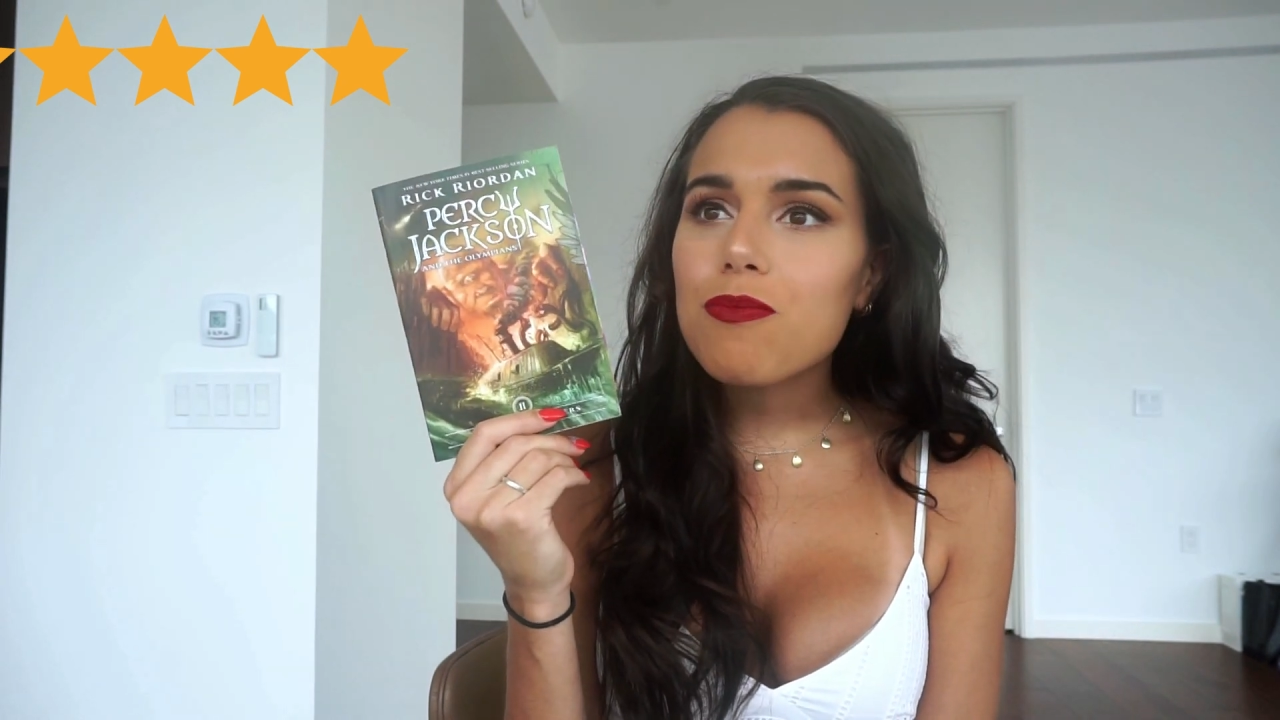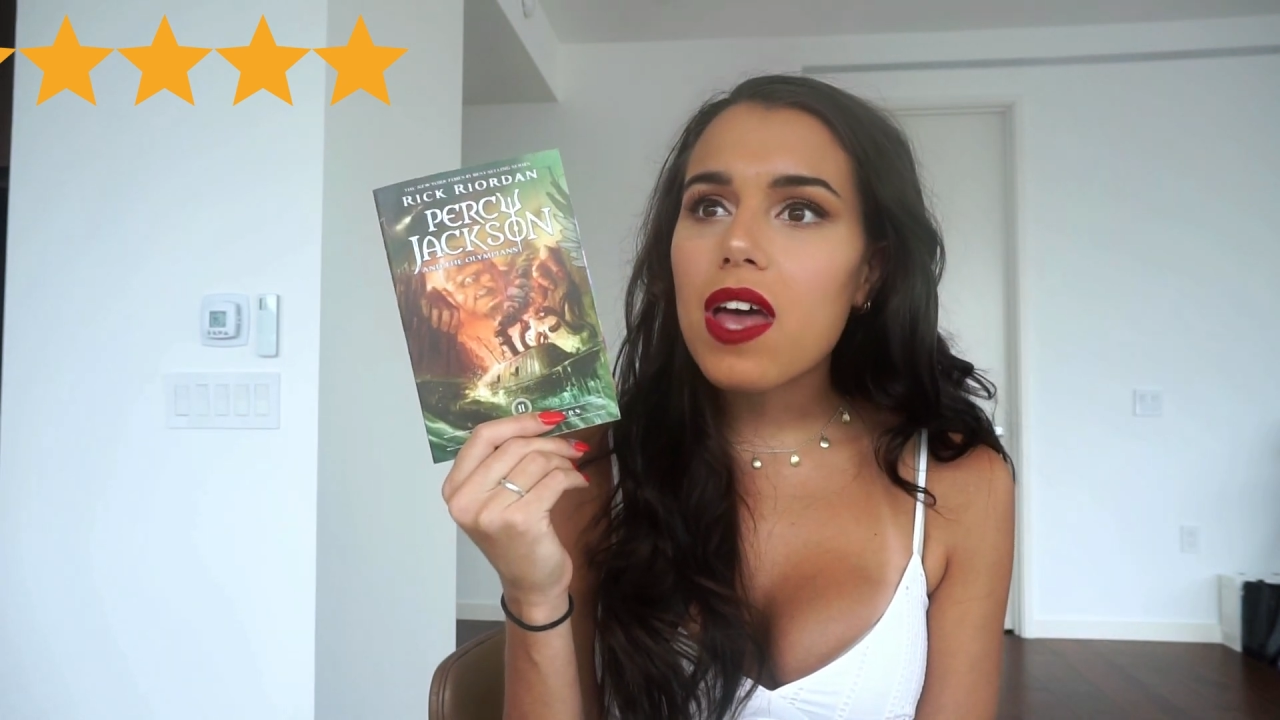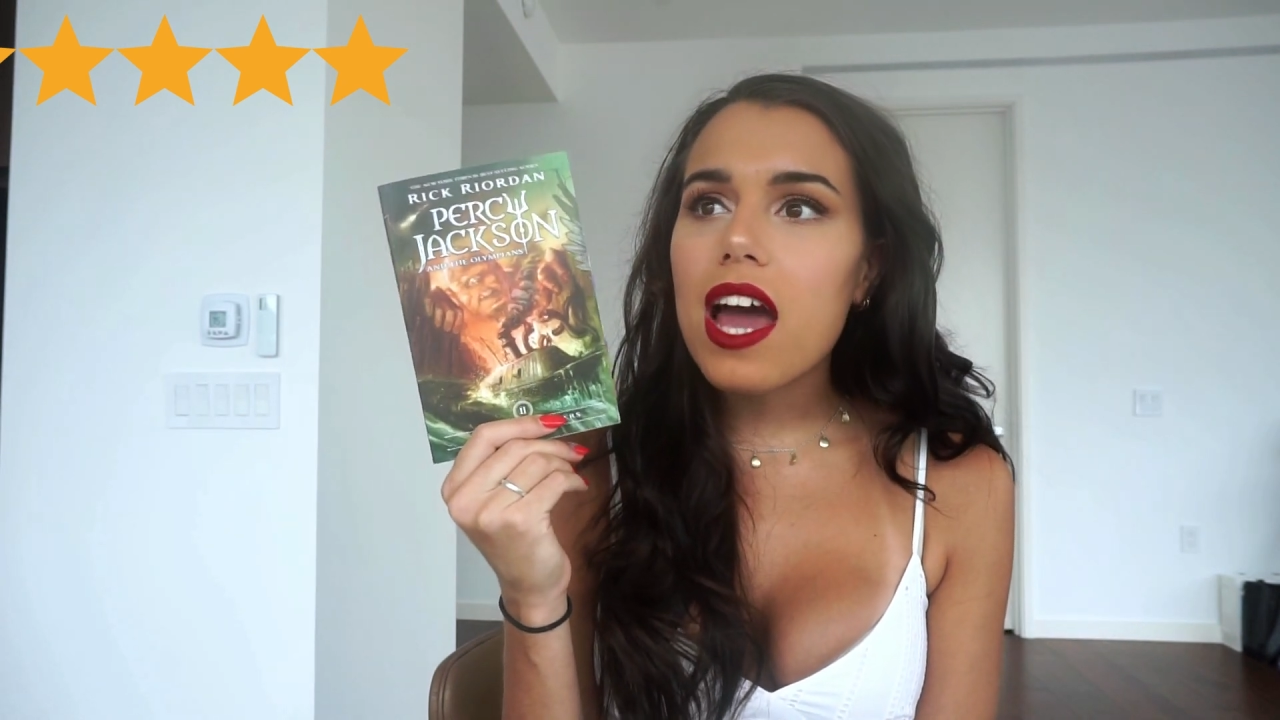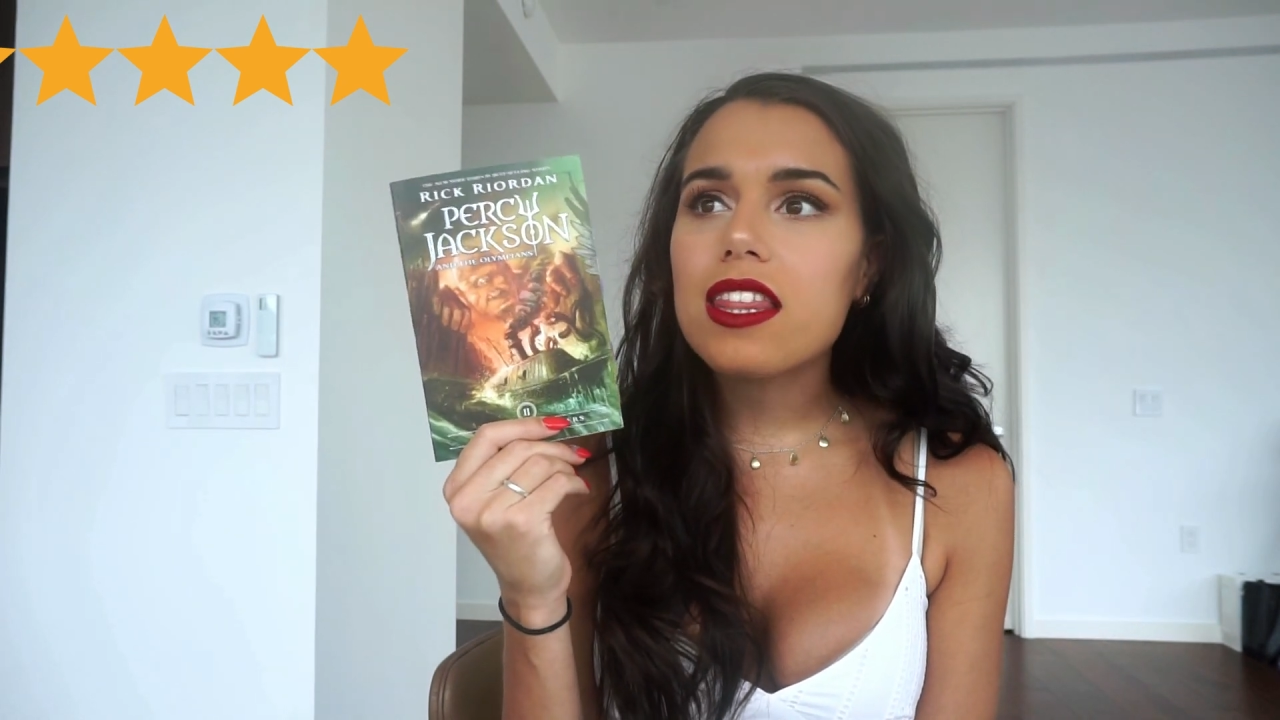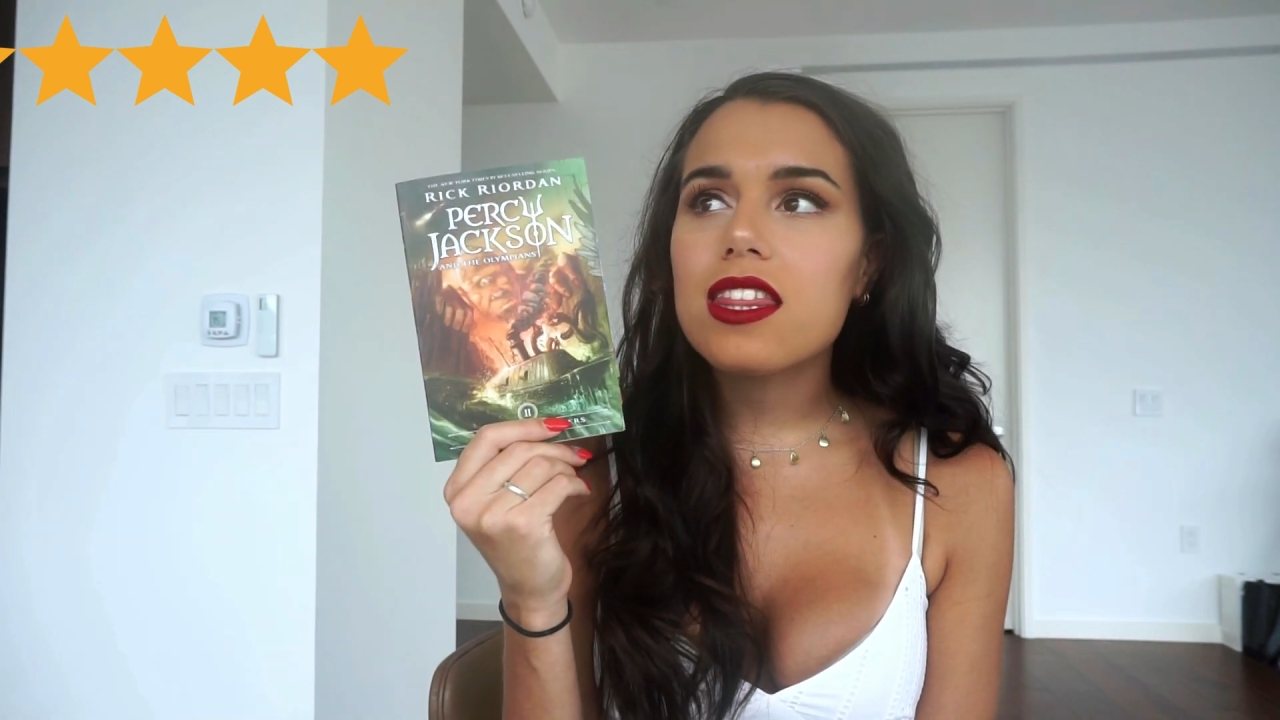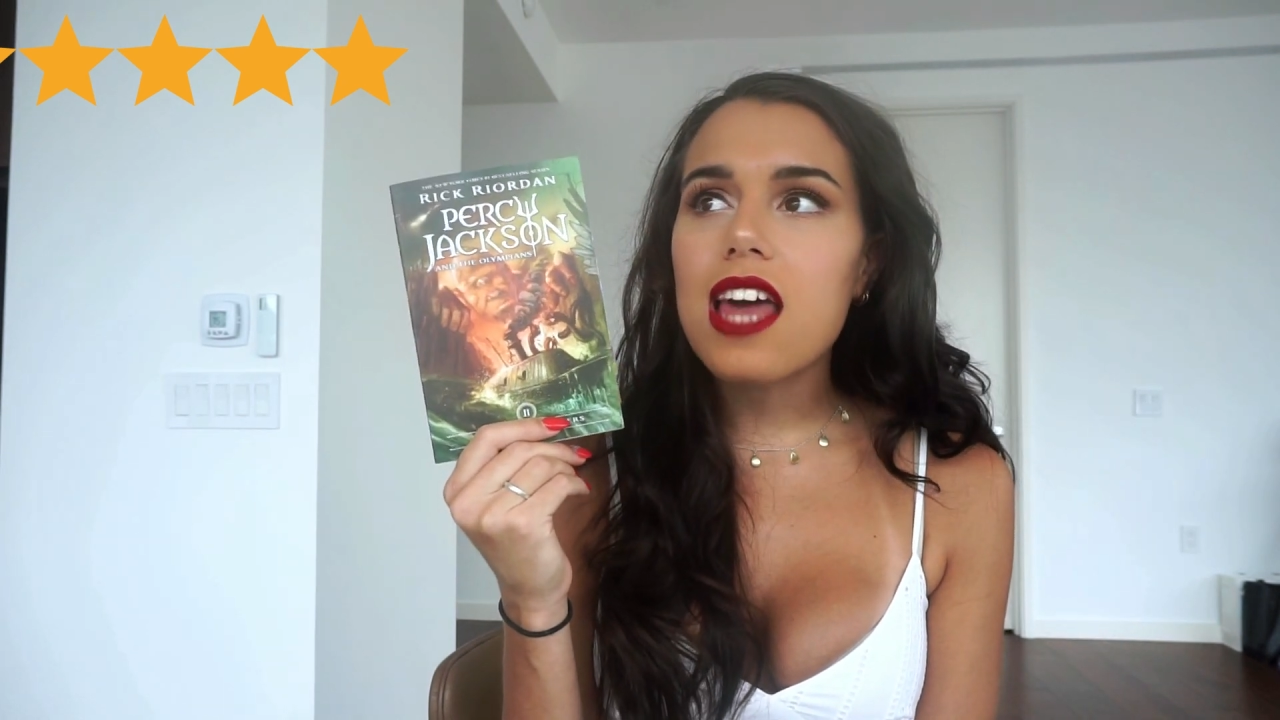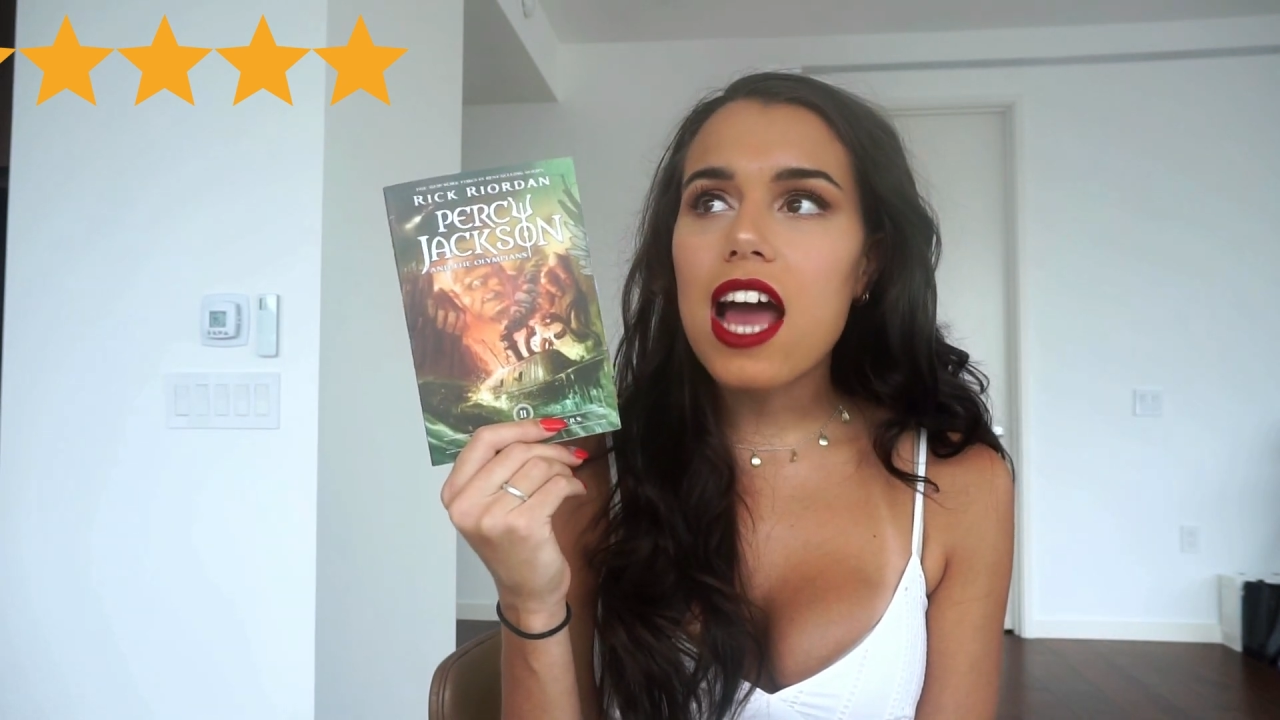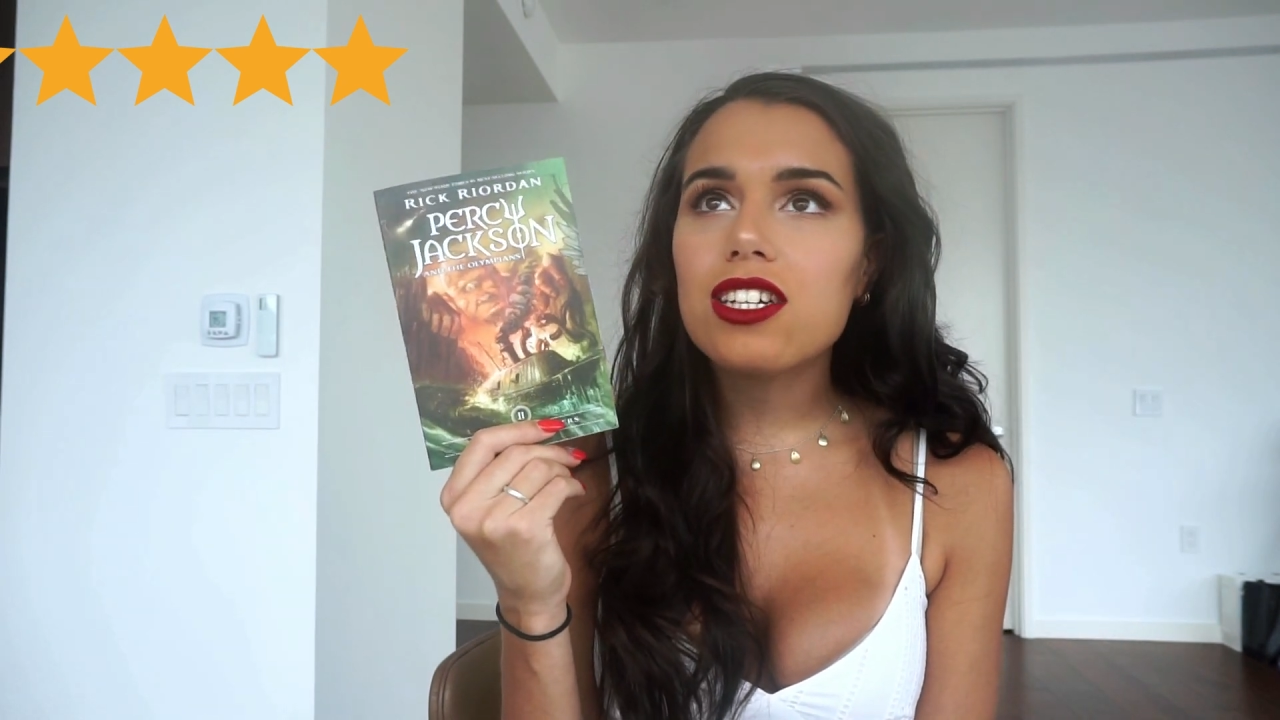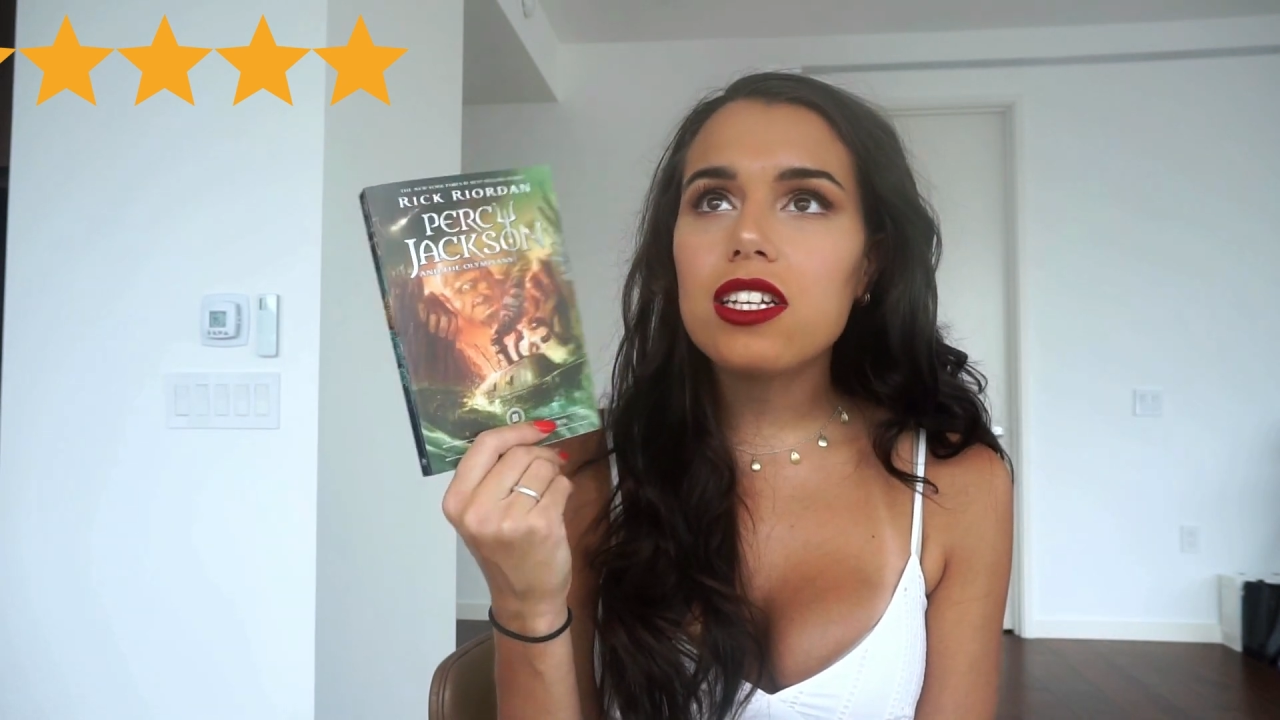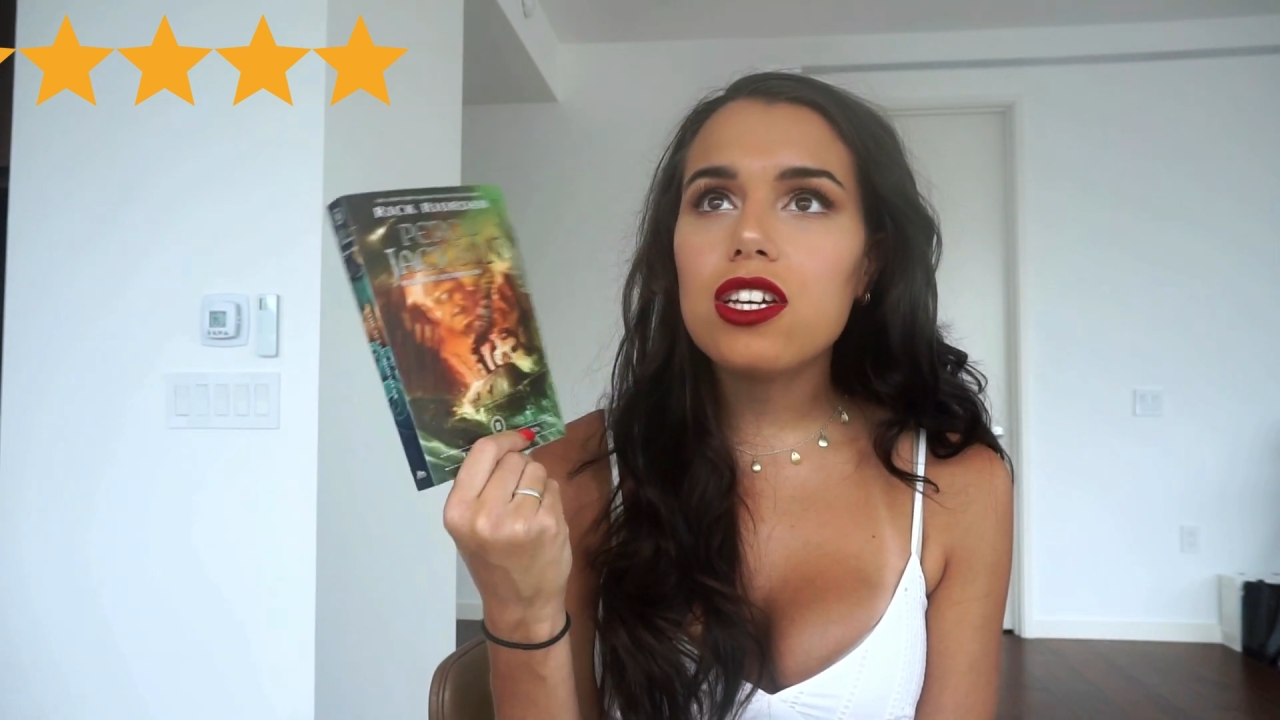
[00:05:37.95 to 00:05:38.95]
I actually